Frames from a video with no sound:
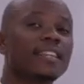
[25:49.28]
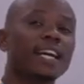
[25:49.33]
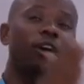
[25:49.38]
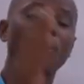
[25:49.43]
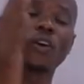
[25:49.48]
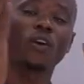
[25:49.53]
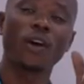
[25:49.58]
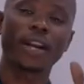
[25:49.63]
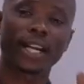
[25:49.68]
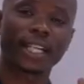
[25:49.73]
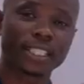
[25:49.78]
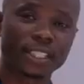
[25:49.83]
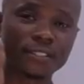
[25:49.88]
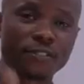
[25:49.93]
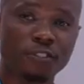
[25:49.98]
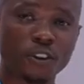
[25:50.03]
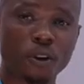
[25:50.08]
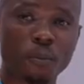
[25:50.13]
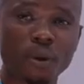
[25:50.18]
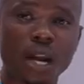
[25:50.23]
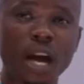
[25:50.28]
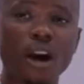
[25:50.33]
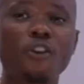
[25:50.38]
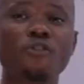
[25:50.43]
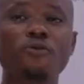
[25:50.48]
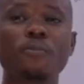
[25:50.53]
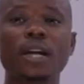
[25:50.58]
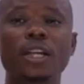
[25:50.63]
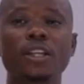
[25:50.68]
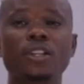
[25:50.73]
the correct formula
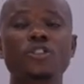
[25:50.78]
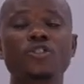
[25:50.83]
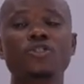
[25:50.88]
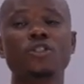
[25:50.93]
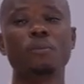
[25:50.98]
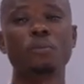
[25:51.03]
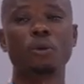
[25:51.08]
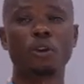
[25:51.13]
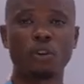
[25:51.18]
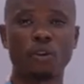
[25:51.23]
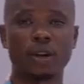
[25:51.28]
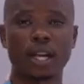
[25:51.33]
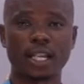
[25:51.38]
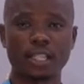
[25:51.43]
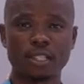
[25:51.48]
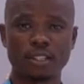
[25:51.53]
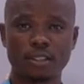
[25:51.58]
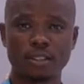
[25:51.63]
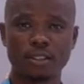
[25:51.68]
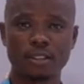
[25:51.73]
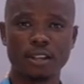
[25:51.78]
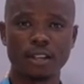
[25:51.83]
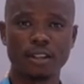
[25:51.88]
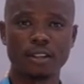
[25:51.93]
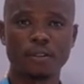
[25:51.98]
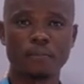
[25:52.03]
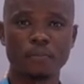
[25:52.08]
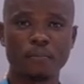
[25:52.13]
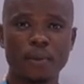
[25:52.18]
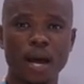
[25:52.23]
of magnesium chloride,
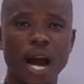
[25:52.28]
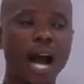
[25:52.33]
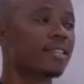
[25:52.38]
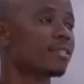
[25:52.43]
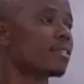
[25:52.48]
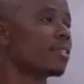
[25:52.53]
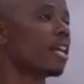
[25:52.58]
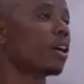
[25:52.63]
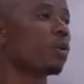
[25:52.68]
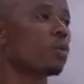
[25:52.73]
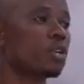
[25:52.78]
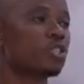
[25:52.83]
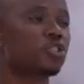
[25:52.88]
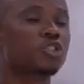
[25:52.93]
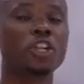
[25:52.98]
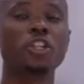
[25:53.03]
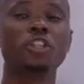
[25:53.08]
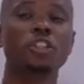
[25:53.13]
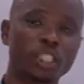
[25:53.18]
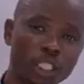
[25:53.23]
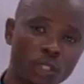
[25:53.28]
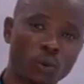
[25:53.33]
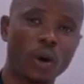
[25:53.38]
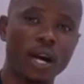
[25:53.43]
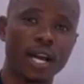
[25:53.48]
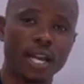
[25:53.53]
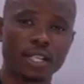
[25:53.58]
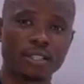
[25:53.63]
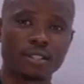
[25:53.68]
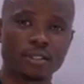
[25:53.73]
as the question
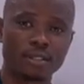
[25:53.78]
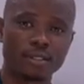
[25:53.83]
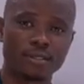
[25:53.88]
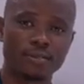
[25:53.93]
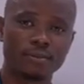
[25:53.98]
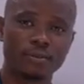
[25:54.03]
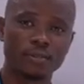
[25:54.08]
requires,